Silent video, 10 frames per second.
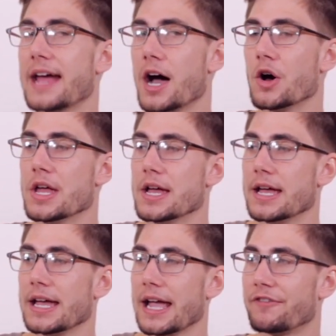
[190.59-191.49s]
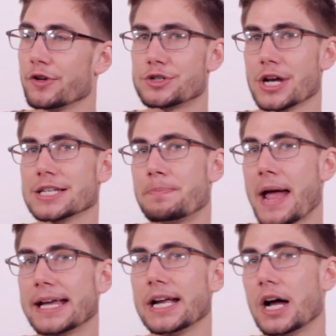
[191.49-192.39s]
Now, if you're just
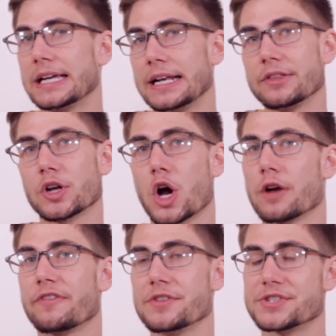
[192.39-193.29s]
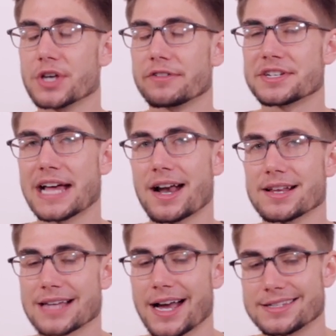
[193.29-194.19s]
banking on getting the card for the silver
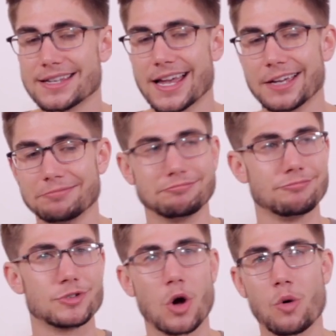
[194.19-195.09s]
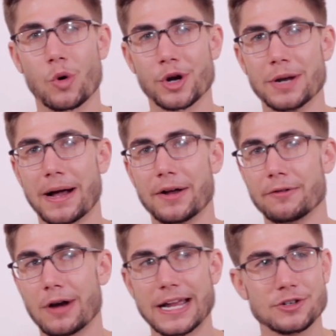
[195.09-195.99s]
status, I'd say don't worry about
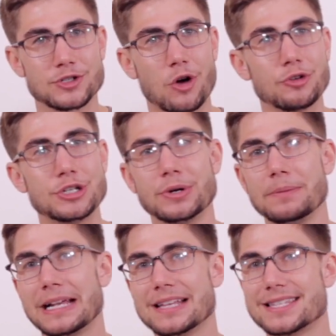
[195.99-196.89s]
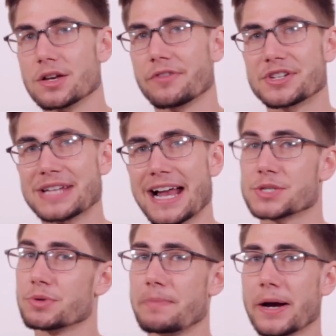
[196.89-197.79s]
it, right? Don't do it, because silver
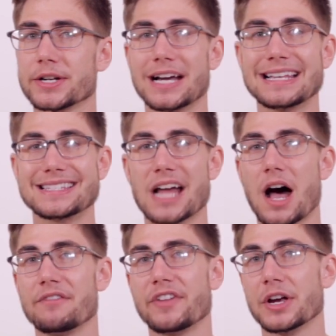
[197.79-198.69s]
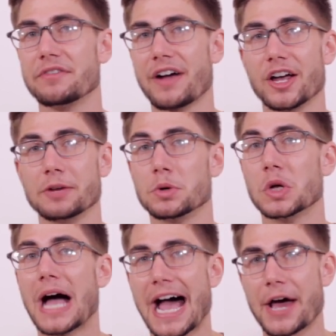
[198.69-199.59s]
status with Marriott is not very
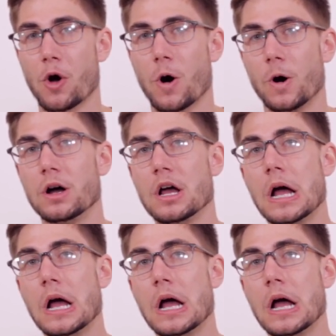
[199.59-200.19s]
valuable at all.